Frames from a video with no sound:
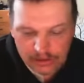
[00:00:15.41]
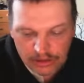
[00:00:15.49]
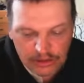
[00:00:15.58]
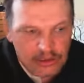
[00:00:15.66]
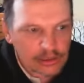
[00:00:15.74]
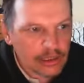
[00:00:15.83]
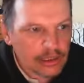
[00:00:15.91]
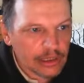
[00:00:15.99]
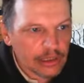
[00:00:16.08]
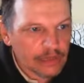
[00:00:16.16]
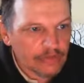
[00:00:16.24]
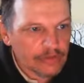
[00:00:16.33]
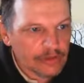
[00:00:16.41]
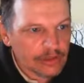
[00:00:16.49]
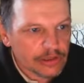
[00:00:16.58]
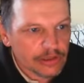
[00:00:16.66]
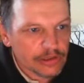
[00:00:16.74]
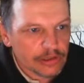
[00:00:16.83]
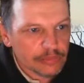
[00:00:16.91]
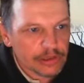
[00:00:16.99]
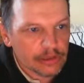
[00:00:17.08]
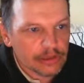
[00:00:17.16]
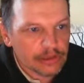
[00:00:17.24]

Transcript: Yes, lovely slimy